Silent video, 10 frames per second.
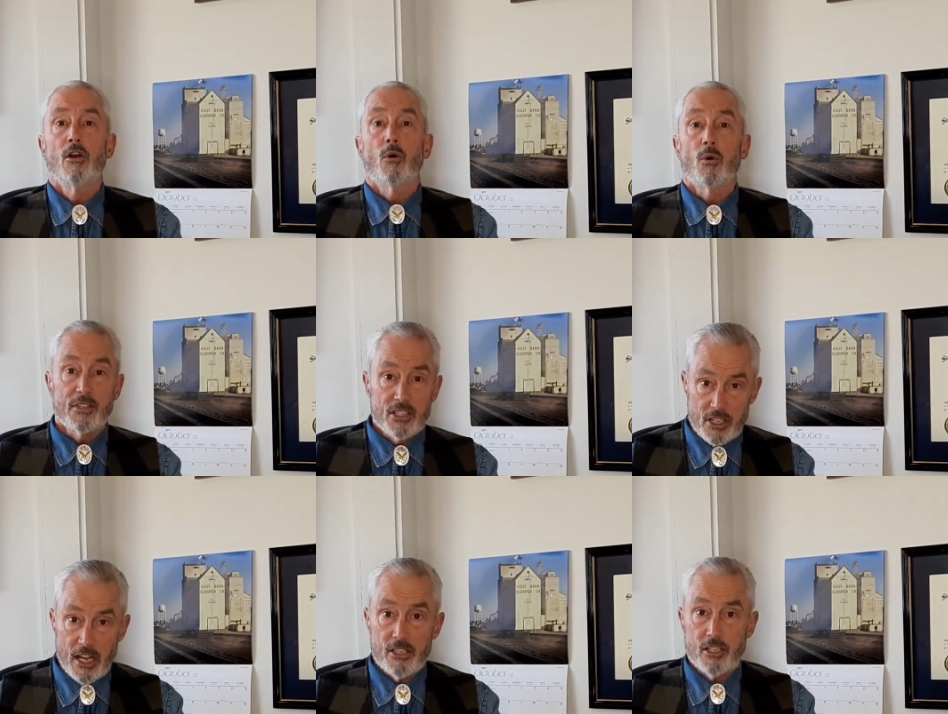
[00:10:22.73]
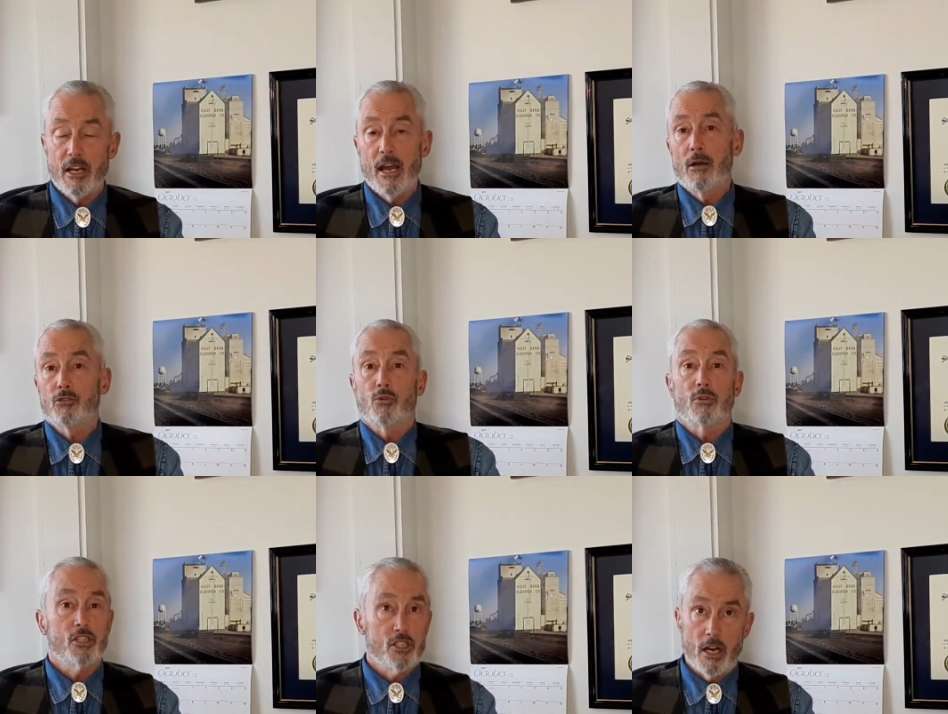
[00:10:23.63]
or the station house or
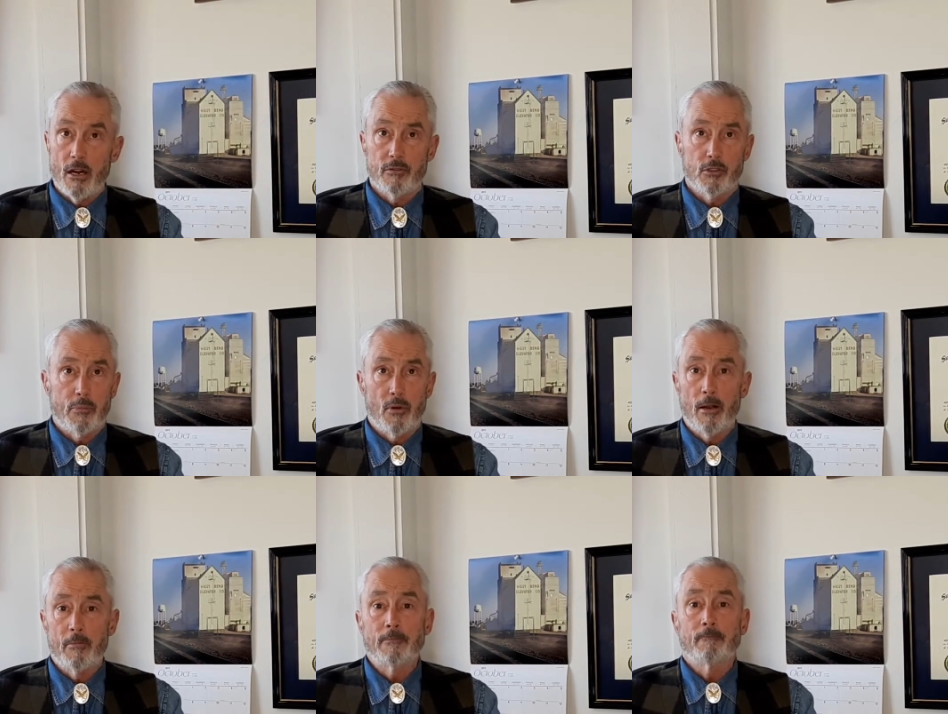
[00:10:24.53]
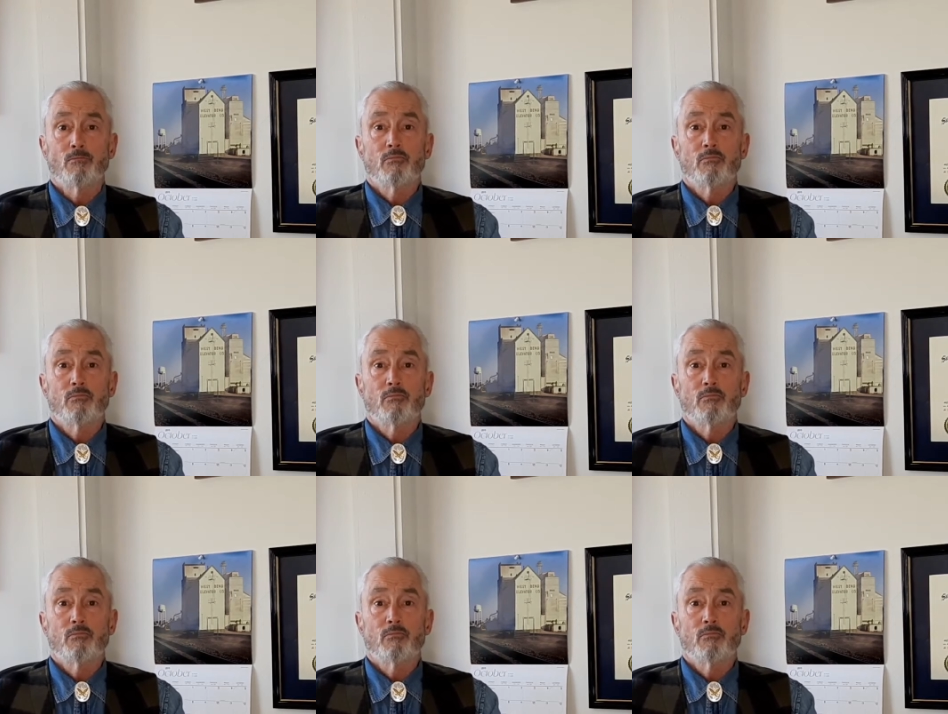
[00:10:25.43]
the sheriff's department.